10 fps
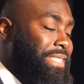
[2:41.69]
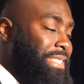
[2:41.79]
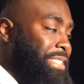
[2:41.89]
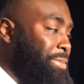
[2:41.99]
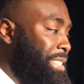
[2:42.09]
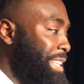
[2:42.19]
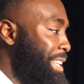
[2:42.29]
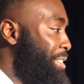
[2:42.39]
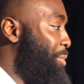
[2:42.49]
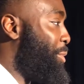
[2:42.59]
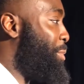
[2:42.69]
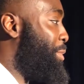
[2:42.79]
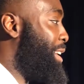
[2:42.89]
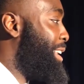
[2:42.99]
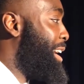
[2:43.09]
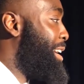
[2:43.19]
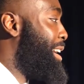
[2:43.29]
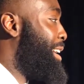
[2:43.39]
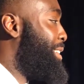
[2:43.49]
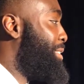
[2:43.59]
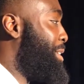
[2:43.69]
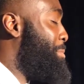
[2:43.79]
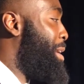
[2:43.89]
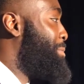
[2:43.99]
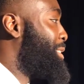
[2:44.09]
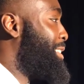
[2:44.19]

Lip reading: she was in the living room one day, and her mom was